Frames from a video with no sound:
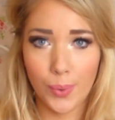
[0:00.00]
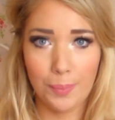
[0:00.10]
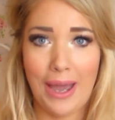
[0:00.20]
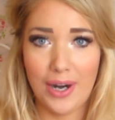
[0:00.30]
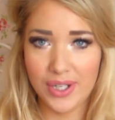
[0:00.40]

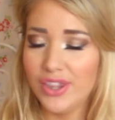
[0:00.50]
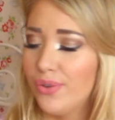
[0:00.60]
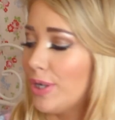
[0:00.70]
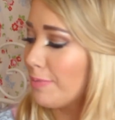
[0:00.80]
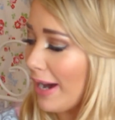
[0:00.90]
Powering
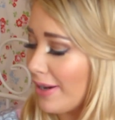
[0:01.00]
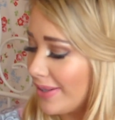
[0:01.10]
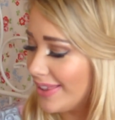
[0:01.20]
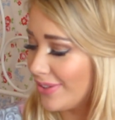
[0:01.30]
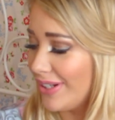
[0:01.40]
through.
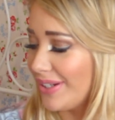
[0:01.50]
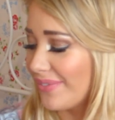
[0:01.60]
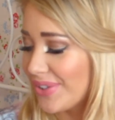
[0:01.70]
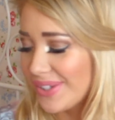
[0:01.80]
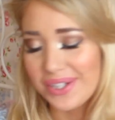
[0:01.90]

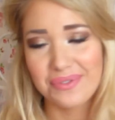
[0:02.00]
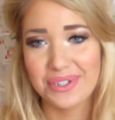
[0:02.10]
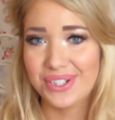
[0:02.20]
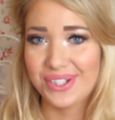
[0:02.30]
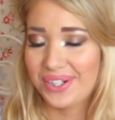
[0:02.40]
I've got so
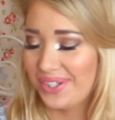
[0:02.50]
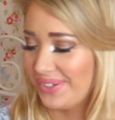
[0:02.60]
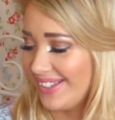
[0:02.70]
much to show you,